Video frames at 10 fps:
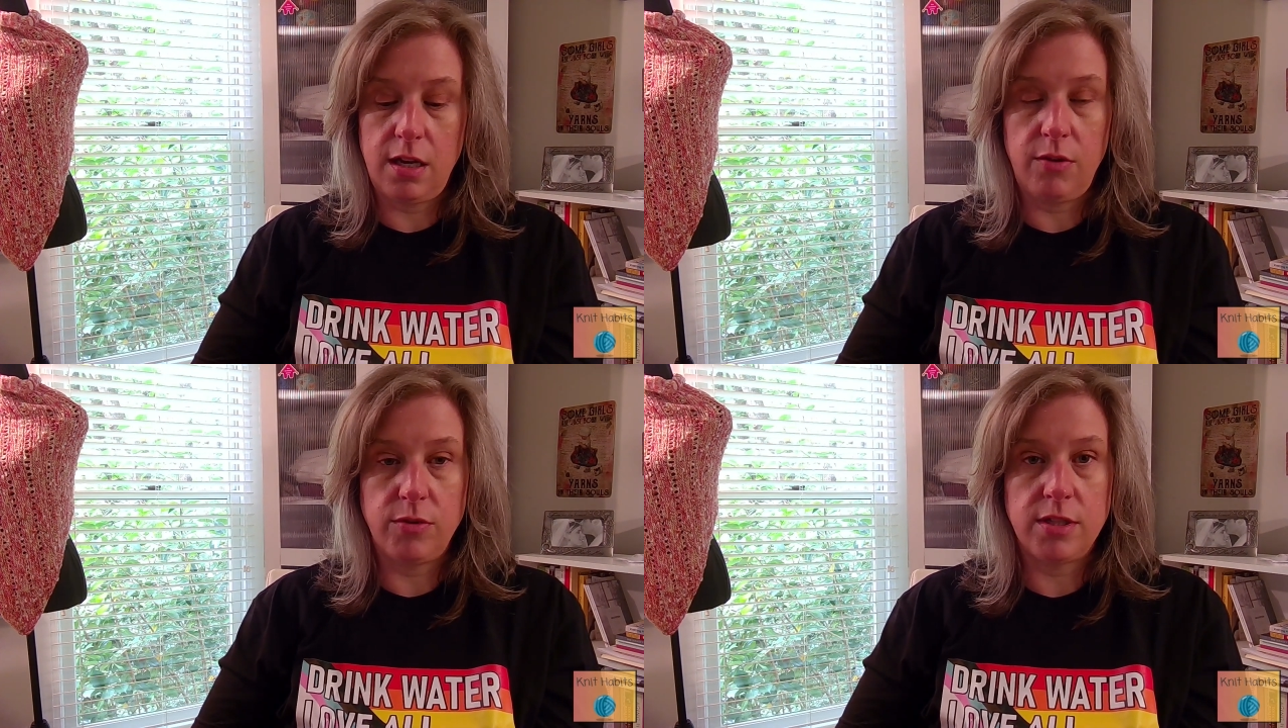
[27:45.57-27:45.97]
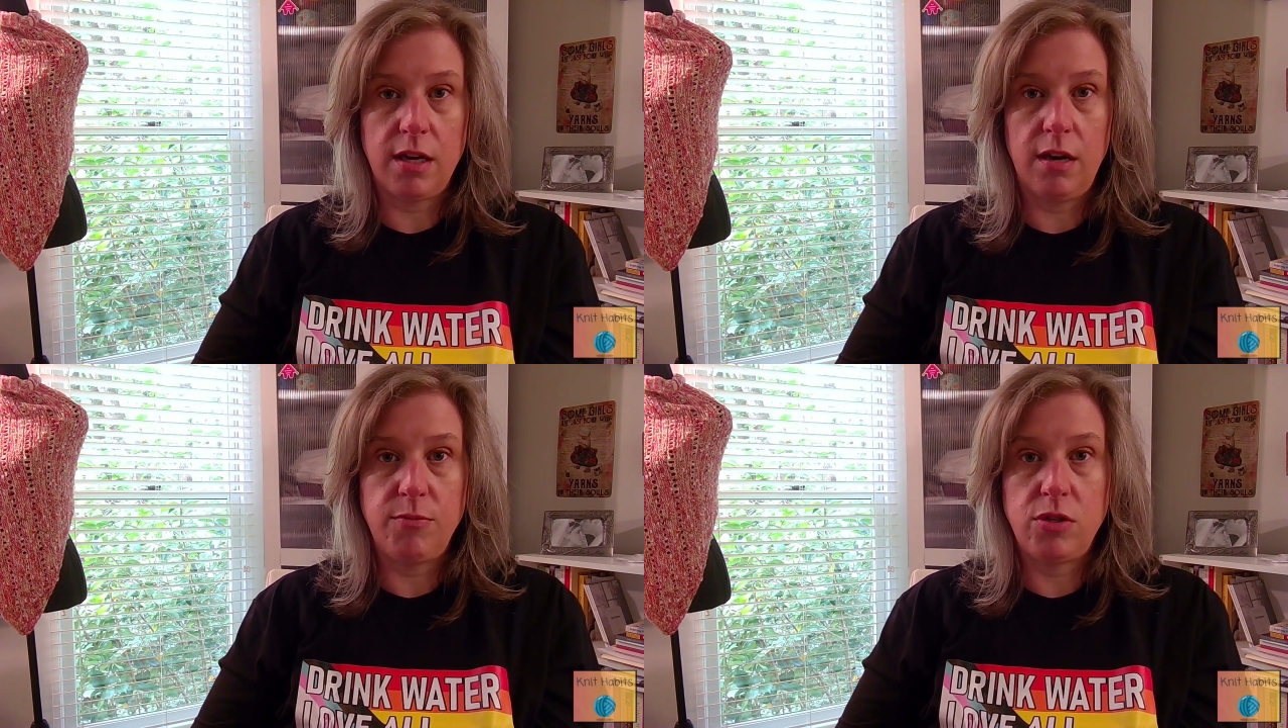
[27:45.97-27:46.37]
it was
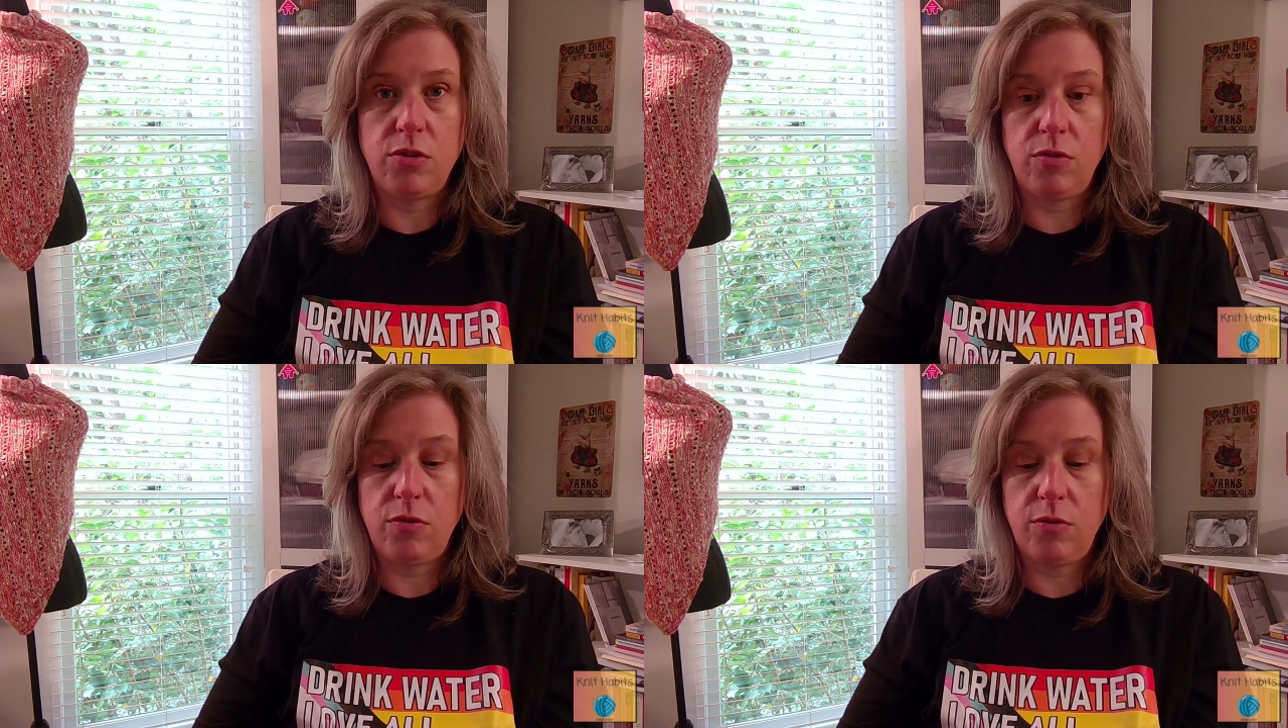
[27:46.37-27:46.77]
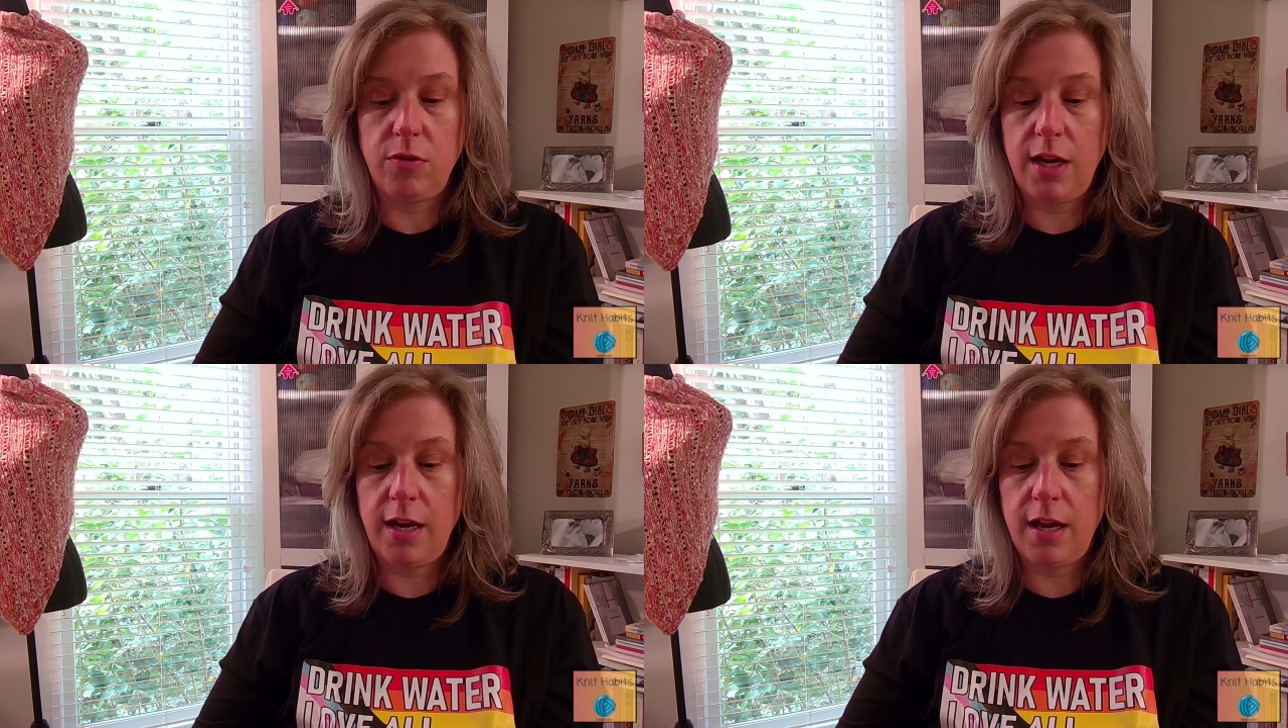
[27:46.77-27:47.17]
time to
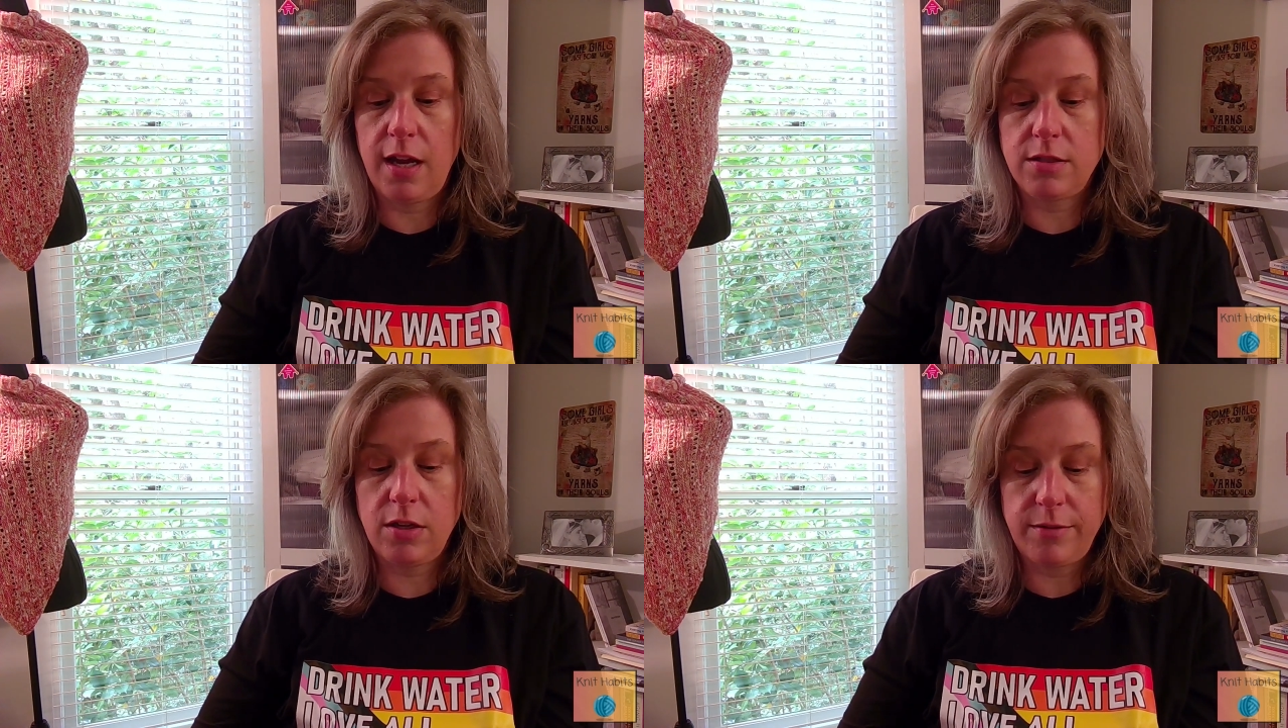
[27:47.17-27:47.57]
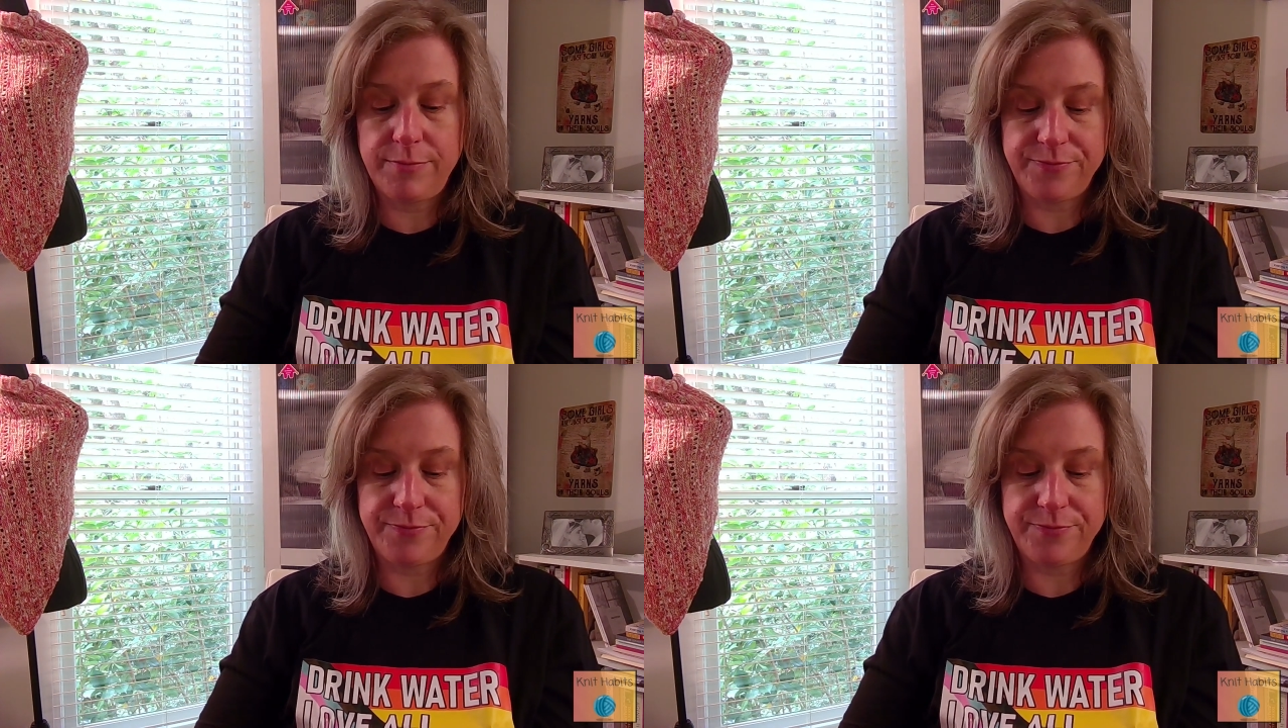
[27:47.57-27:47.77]
get it cast on.